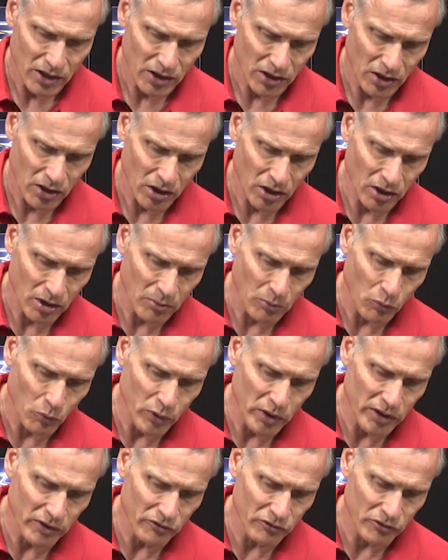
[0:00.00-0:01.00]
uh,
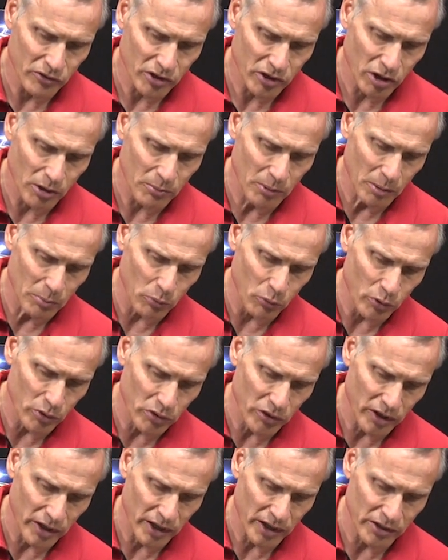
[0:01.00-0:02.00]
we've come up
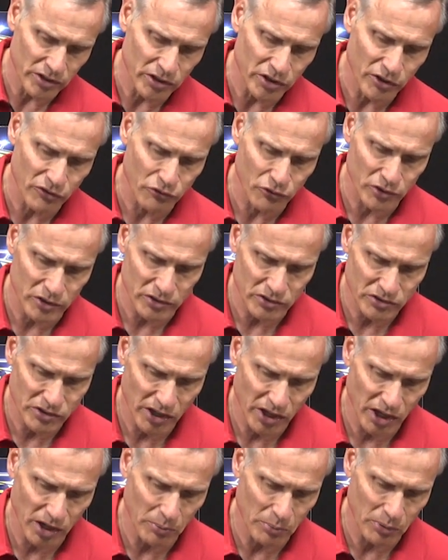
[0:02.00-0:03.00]
with a different
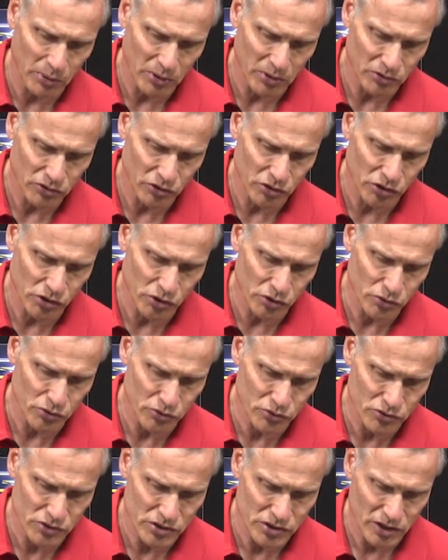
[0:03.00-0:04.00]
tape to
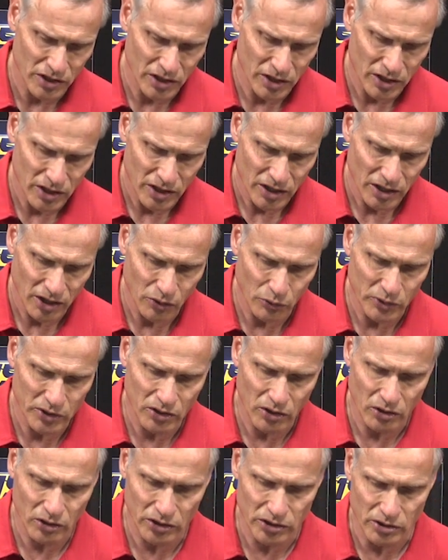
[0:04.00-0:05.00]
use, and we
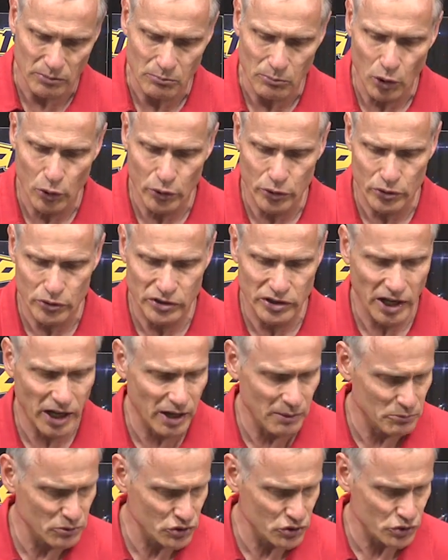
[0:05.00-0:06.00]
call it the motor
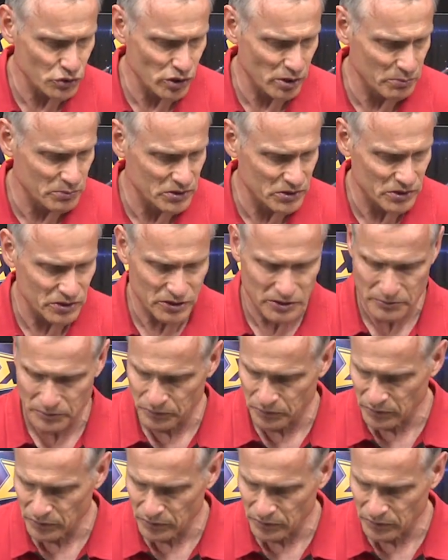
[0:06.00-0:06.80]
tape strips.